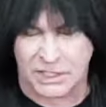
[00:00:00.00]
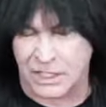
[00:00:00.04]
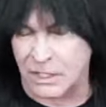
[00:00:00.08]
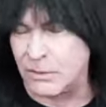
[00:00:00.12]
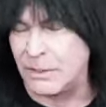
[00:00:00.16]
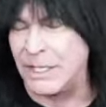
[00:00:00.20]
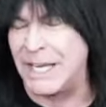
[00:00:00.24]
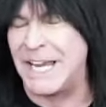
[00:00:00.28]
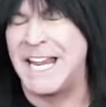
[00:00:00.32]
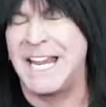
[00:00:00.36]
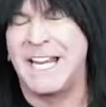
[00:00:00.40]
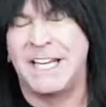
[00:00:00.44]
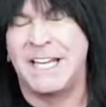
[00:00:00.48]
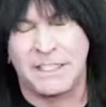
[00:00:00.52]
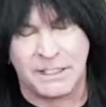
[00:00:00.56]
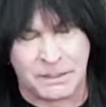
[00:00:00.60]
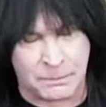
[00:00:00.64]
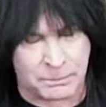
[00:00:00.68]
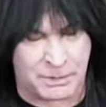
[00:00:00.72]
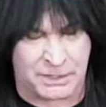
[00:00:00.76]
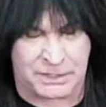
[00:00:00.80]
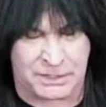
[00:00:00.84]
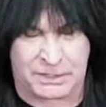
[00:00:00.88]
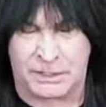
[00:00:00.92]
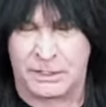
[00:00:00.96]
discount
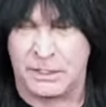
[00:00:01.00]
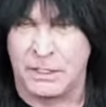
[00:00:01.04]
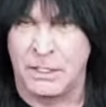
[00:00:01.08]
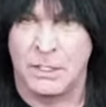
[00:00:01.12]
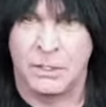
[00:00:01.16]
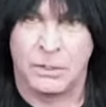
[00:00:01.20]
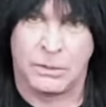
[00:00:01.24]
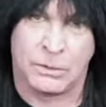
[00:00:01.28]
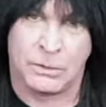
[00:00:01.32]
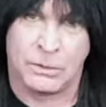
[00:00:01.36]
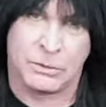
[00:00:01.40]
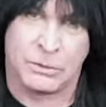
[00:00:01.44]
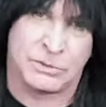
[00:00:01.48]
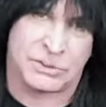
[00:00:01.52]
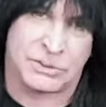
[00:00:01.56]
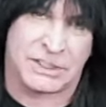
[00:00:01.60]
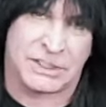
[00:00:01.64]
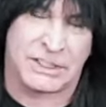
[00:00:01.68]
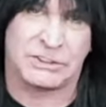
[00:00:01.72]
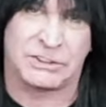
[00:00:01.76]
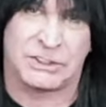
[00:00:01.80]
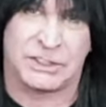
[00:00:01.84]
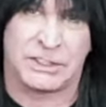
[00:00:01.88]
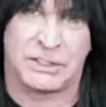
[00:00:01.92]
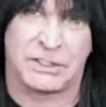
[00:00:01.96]
anybody who's
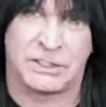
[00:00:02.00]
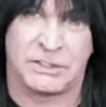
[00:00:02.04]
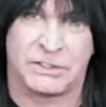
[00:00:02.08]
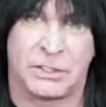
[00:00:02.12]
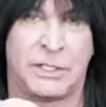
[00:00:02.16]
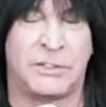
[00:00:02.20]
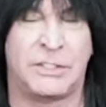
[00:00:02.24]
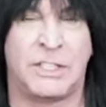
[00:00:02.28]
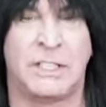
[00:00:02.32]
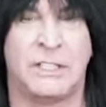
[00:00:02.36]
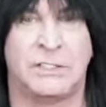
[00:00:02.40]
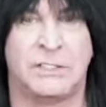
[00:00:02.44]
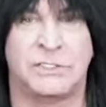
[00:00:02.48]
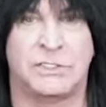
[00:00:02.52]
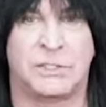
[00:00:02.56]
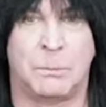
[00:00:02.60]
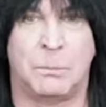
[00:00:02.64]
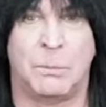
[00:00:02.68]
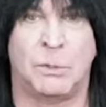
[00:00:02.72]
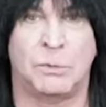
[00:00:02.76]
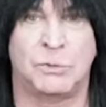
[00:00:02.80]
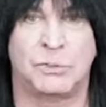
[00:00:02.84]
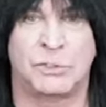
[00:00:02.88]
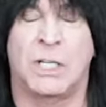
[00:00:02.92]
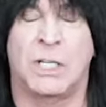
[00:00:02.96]
teaching guitar. I think it's
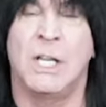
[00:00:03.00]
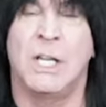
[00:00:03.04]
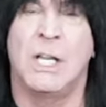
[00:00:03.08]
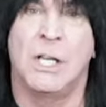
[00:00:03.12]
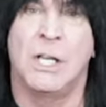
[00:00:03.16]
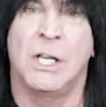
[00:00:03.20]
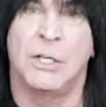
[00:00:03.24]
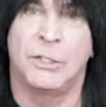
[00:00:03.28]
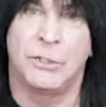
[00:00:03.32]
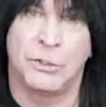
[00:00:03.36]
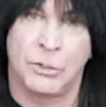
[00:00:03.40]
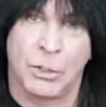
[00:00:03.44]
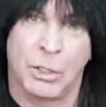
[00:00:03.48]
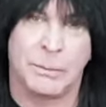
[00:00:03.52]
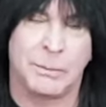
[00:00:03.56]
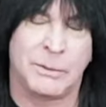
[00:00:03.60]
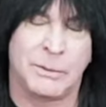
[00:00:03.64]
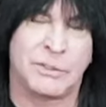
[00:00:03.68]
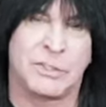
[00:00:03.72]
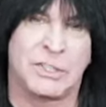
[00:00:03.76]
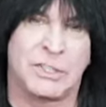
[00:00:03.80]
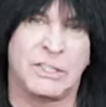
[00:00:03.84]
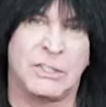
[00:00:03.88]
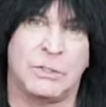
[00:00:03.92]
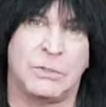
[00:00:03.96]
the most noble
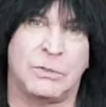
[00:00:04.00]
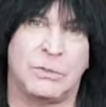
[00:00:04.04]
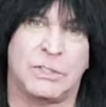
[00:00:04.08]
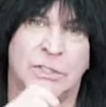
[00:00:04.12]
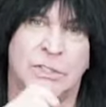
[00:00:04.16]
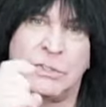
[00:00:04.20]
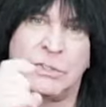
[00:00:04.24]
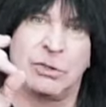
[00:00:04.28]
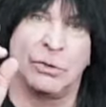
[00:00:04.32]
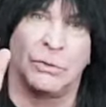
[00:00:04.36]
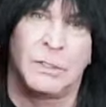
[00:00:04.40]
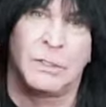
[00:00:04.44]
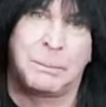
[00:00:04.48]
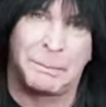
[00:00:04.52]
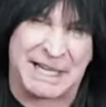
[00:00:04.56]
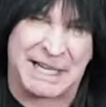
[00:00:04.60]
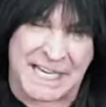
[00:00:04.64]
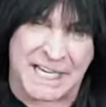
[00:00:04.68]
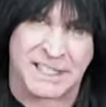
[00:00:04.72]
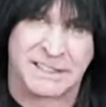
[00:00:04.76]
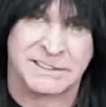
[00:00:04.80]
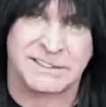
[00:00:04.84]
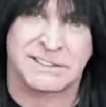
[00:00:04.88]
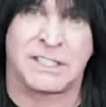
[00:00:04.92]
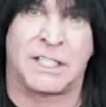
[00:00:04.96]
thing you can do to
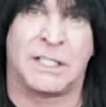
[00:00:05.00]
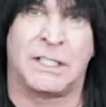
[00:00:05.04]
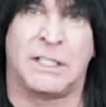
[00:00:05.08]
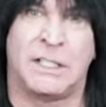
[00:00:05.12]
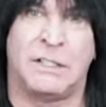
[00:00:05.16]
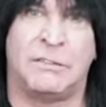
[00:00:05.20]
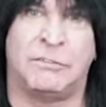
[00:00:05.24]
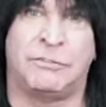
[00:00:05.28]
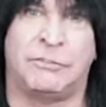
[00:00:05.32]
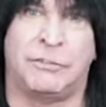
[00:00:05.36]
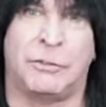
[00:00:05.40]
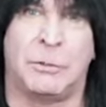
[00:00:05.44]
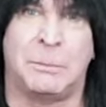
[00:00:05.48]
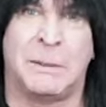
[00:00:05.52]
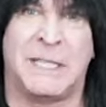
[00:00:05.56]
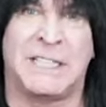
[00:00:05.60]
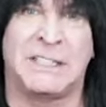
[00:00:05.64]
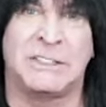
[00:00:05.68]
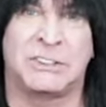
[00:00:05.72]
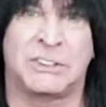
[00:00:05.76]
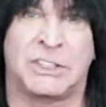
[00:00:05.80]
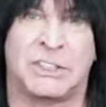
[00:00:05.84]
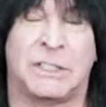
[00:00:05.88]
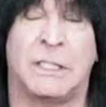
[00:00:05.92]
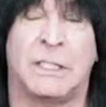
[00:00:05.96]
pass on
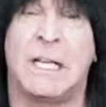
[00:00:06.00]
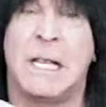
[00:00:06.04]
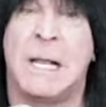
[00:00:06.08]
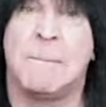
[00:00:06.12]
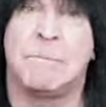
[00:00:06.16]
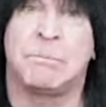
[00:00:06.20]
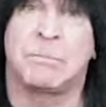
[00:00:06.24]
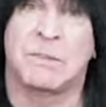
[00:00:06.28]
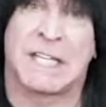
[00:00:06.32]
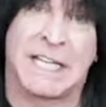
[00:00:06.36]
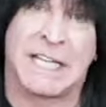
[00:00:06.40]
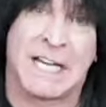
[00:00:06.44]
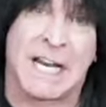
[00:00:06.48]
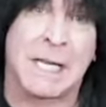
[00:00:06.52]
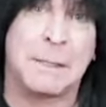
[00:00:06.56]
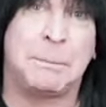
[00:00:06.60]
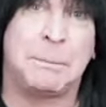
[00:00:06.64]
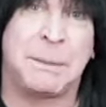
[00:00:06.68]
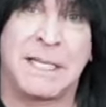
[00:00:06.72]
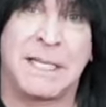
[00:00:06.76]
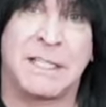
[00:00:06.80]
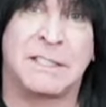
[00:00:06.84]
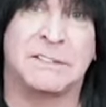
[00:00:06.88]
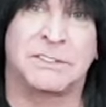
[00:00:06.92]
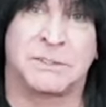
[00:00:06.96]
information. And I
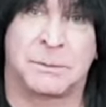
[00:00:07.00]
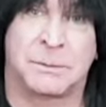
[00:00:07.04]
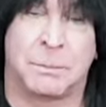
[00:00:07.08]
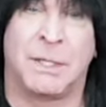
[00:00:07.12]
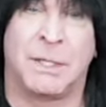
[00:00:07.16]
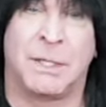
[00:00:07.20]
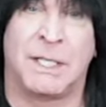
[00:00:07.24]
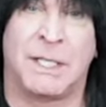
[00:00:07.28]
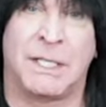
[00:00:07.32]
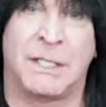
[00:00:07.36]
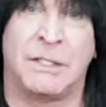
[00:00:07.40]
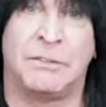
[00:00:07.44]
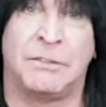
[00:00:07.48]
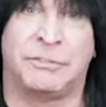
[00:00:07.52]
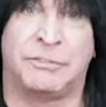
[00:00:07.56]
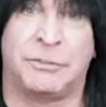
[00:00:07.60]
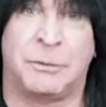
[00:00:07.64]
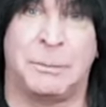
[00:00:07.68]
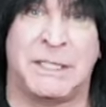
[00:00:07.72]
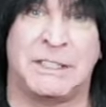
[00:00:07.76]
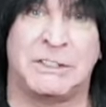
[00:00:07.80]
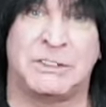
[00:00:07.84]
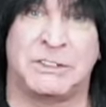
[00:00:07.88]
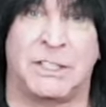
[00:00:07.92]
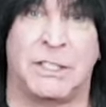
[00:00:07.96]
passed my
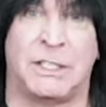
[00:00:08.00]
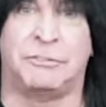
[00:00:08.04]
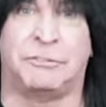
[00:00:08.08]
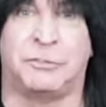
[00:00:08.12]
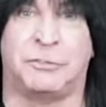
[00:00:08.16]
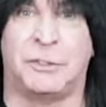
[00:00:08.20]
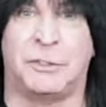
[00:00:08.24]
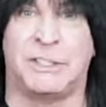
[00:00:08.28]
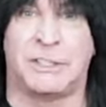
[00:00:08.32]
information on